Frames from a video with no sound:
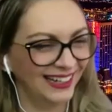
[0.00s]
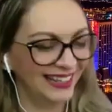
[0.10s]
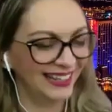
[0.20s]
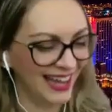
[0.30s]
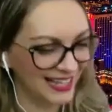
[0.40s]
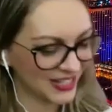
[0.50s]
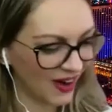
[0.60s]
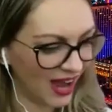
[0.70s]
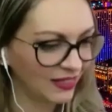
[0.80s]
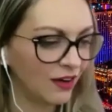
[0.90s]
yeah so i
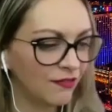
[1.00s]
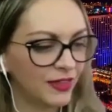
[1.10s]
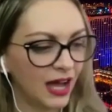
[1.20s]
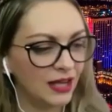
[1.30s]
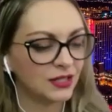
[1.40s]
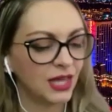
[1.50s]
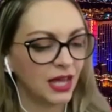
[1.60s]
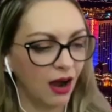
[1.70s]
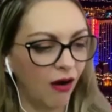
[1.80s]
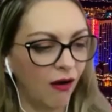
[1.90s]
love that they
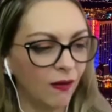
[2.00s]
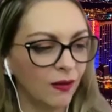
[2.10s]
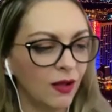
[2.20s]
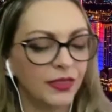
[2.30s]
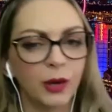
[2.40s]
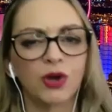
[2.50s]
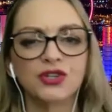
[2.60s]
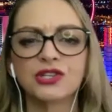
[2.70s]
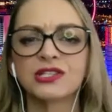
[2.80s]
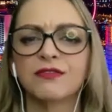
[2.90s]
all they weren't
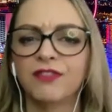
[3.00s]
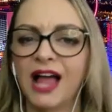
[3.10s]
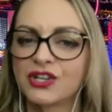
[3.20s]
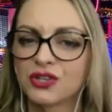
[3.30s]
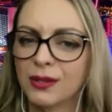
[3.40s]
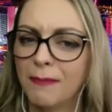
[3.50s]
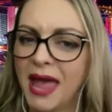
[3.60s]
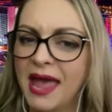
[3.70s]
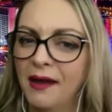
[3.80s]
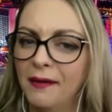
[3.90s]
just a flash in the
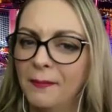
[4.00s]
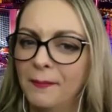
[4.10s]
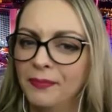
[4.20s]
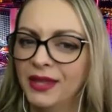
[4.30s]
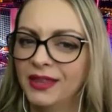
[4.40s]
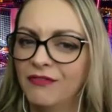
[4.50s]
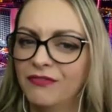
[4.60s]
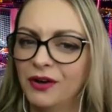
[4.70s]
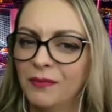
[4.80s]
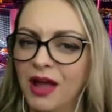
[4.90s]
pan in that
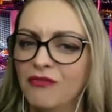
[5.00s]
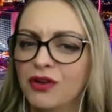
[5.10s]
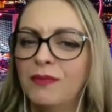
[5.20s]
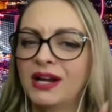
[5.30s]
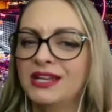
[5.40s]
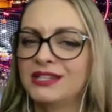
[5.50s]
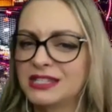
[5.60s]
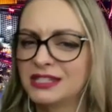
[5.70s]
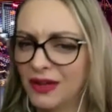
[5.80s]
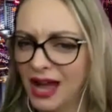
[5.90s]
film. Everybody
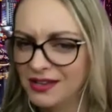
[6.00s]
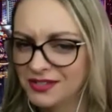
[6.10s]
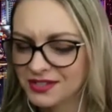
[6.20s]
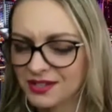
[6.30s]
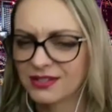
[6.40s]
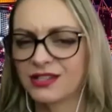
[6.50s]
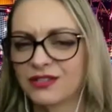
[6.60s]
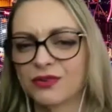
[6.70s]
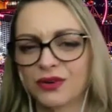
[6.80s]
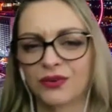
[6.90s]
still has a
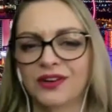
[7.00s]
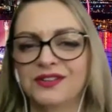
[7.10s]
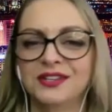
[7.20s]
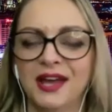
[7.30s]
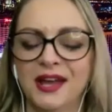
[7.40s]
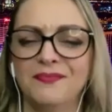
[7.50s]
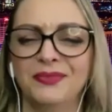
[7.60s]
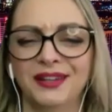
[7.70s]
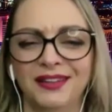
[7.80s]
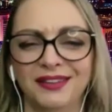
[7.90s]
successful career today.
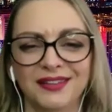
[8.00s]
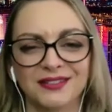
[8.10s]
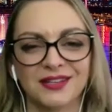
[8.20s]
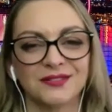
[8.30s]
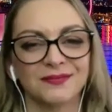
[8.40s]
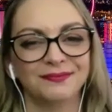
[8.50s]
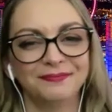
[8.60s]
And I think that's awesome.